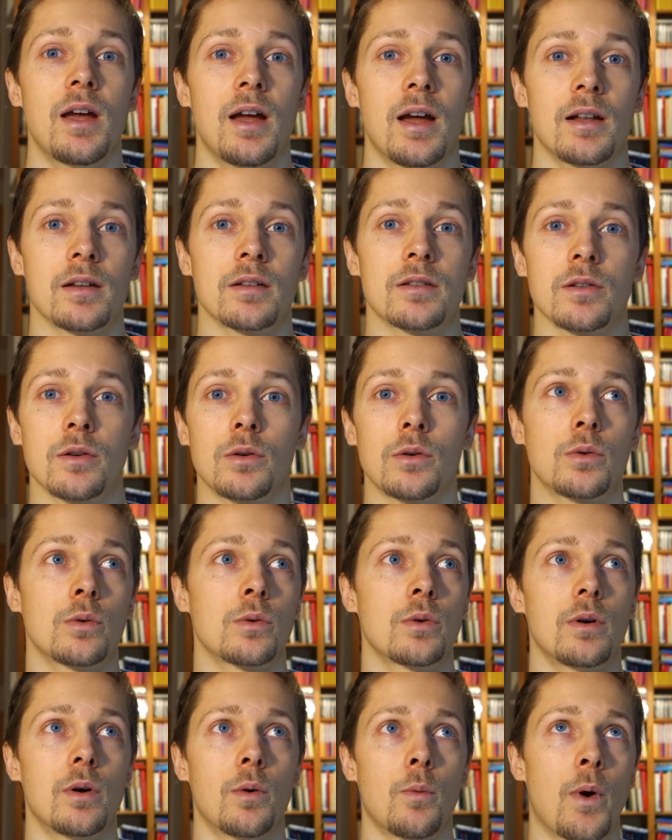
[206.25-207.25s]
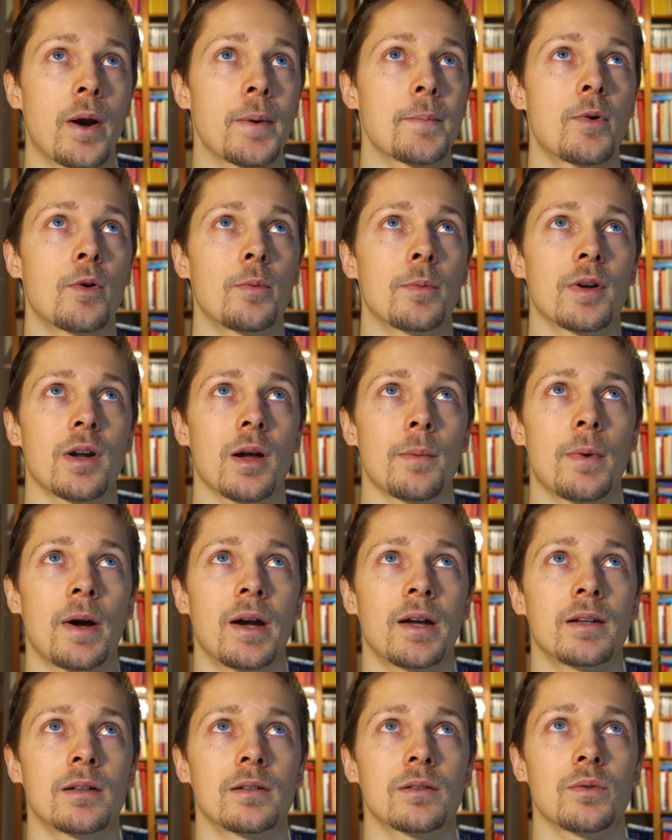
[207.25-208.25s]
And so one moment I
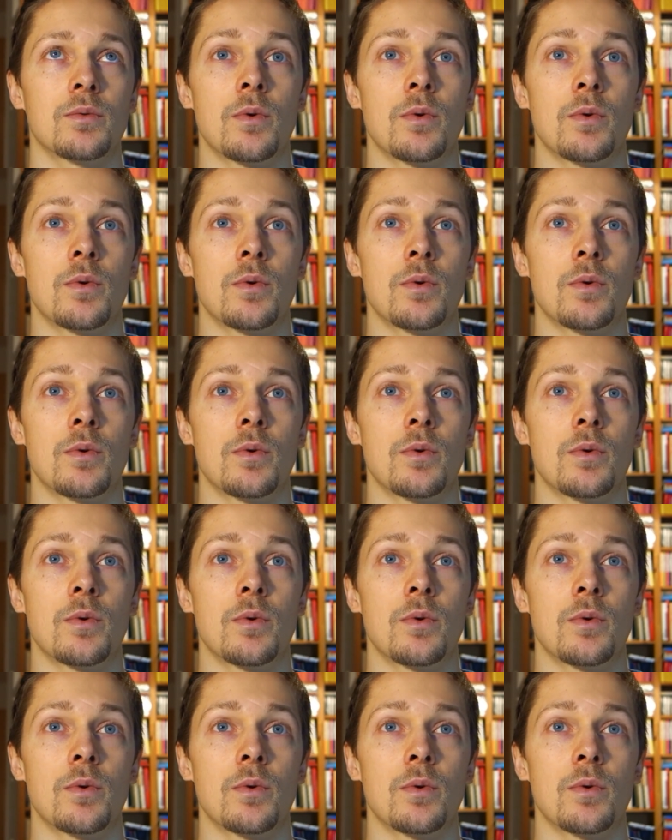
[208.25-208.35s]
might